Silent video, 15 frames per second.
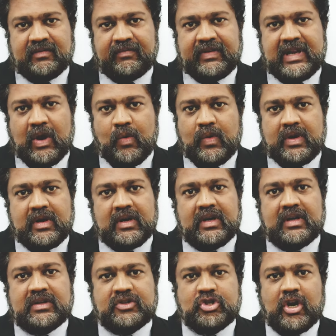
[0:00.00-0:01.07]
without
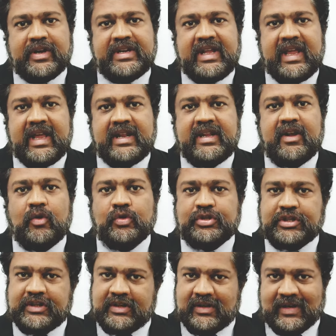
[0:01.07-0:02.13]
joining any
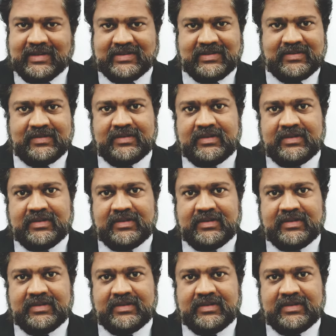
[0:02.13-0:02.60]
coaching class.